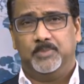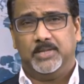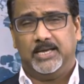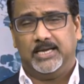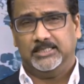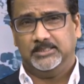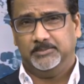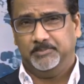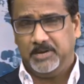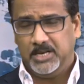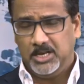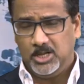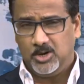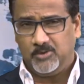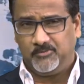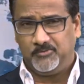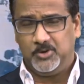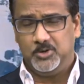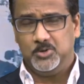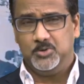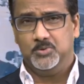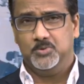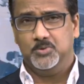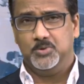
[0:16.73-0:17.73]
As many of
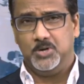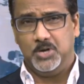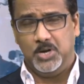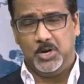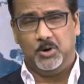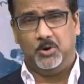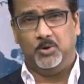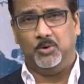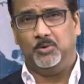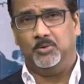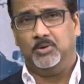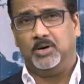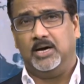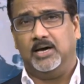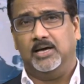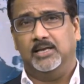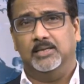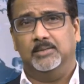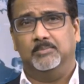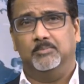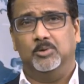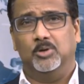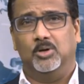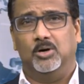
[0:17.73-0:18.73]
you know,
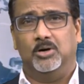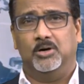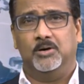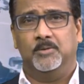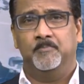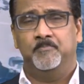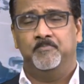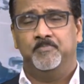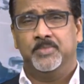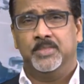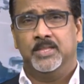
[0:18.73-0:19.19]
Alam Law